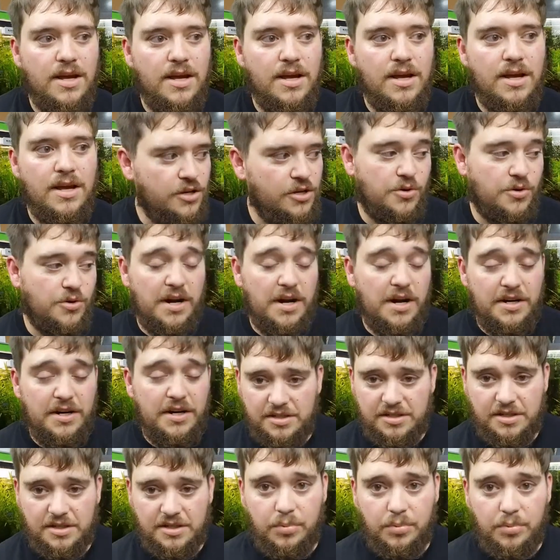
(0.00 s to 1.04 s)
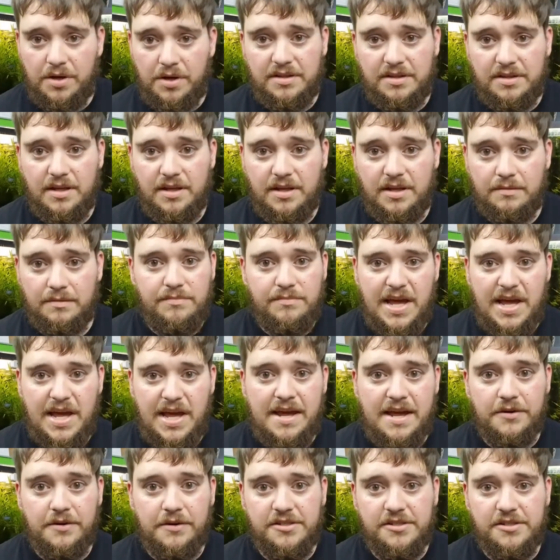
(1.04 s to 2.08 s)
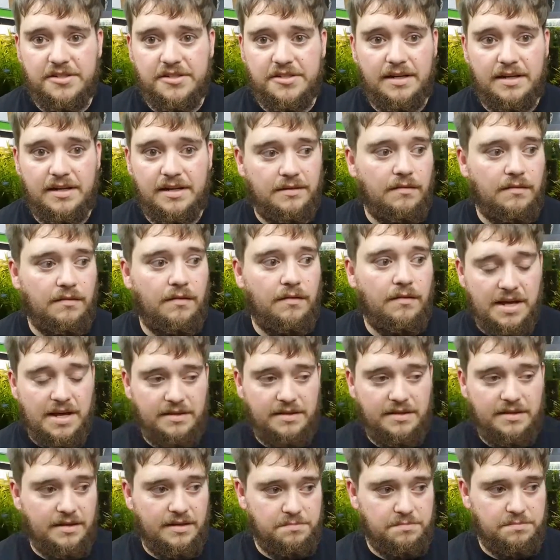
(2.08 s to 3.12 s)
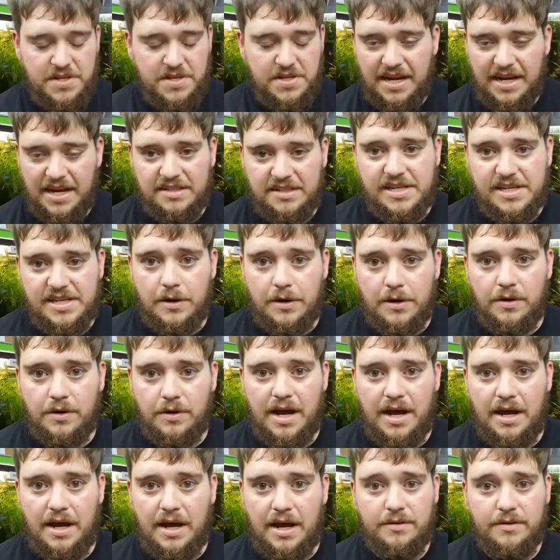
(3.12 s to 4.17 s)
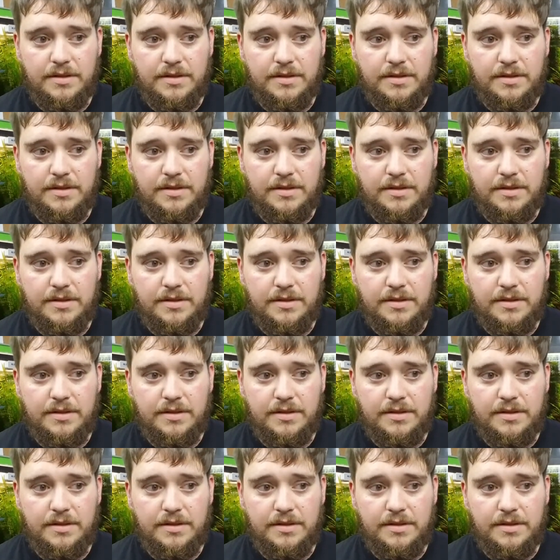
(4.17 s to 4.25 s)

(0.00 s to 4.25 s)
So I just unplugged the heaters and let the tanks settle down,